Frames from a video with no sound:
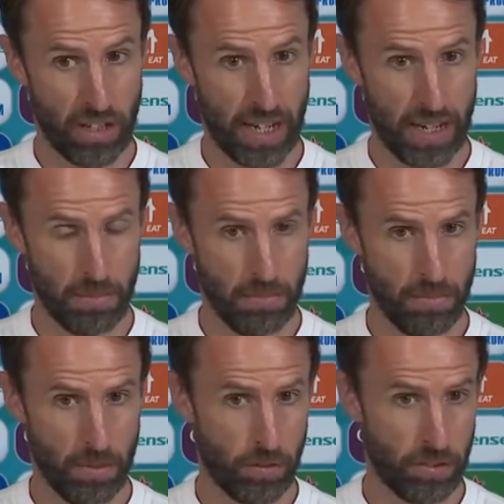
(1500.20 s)
game,
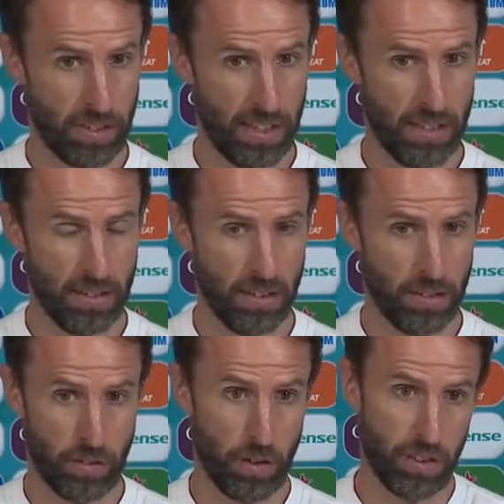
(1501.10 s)
obviously, the
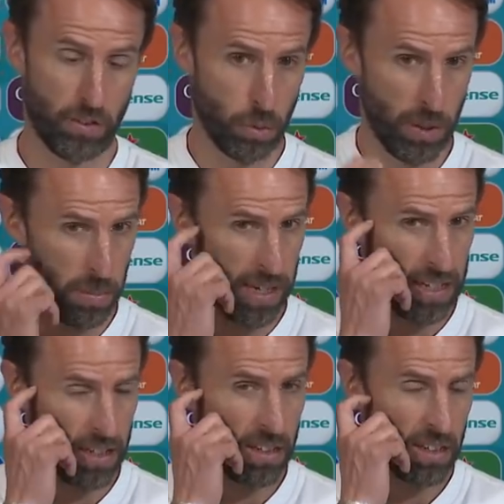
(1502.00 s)
furthest we'd
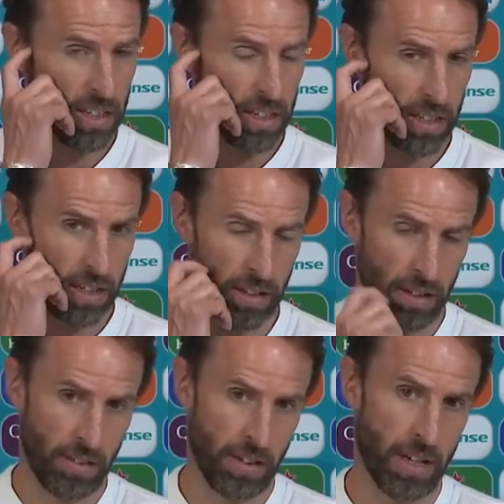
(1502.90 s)
been,
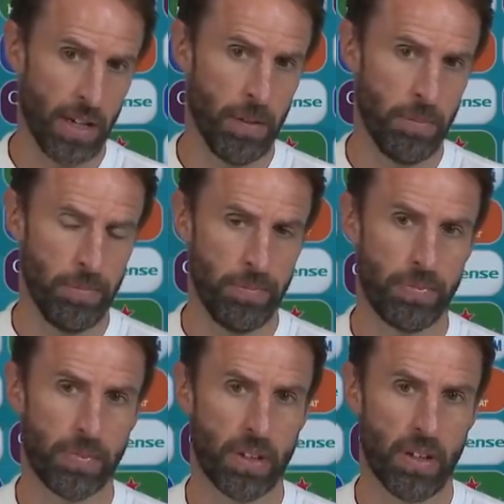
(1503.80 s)
and
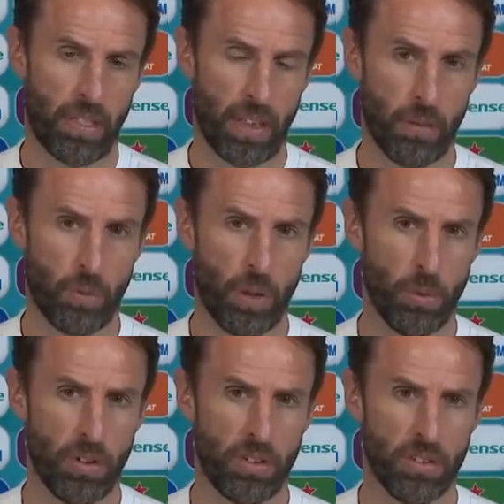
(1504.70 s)
I think we
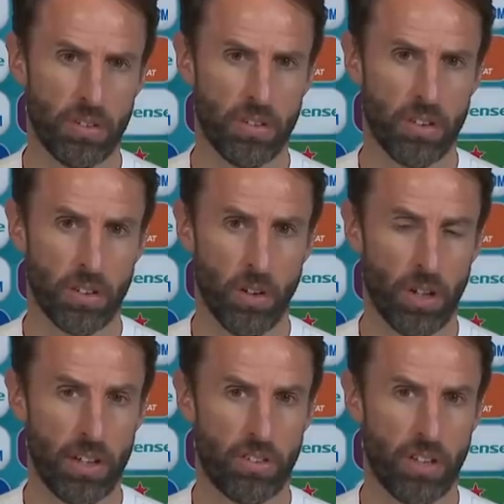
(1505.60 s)
would
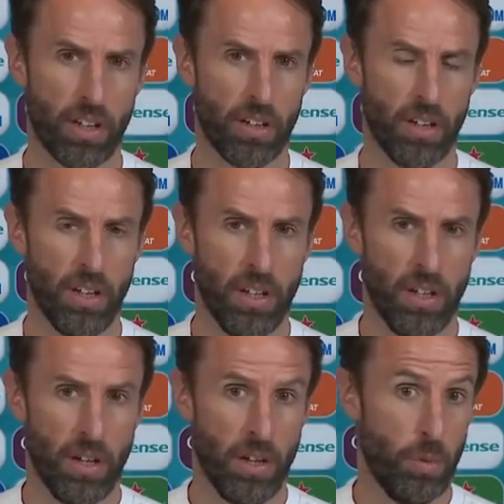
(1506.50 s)
acknowledge that
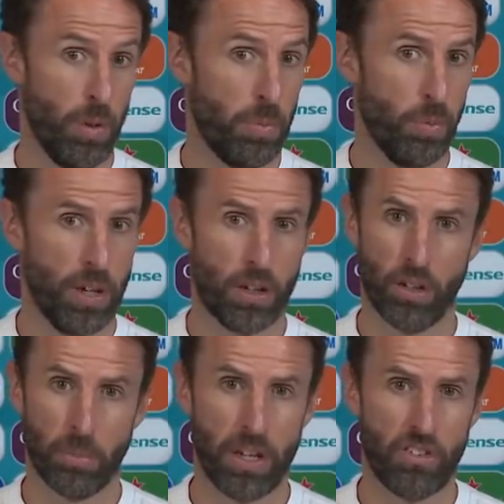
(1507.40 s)
we could
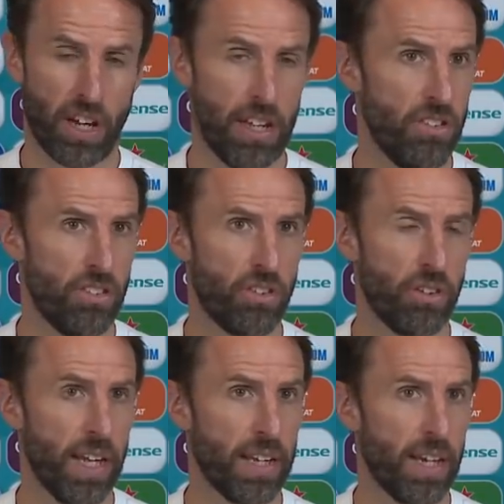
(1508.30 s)
have made changes
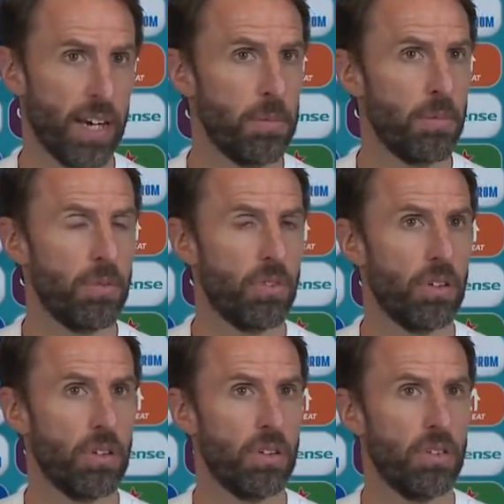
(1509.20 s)
during that game
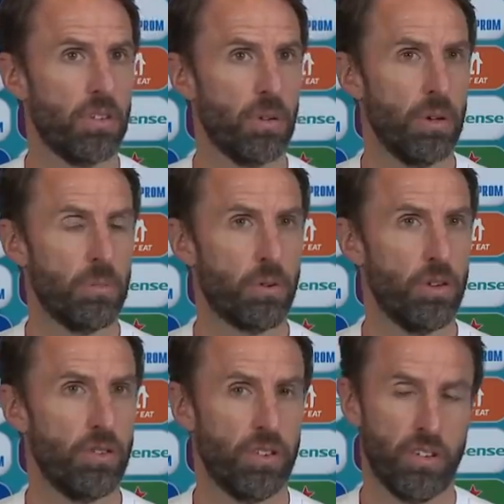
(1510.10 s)
to
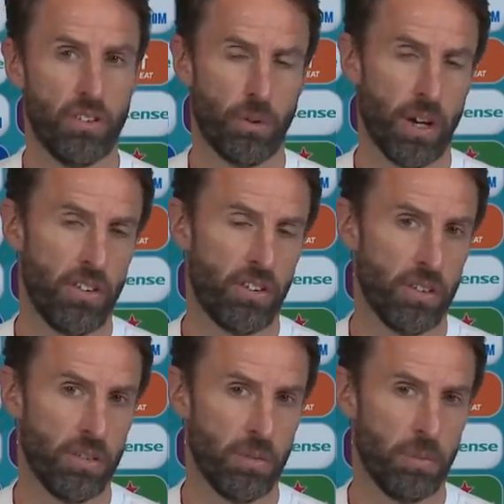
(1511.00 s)
improve the
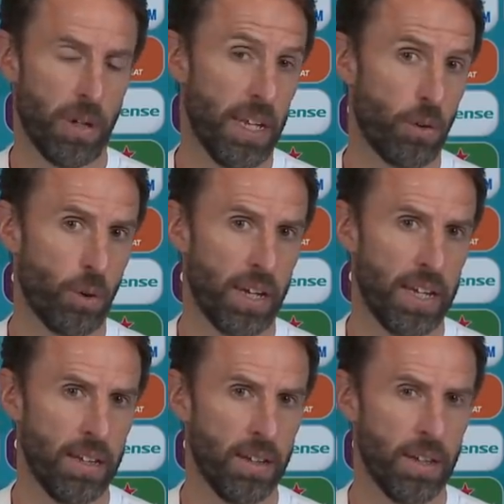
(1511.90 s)
situation. But equally,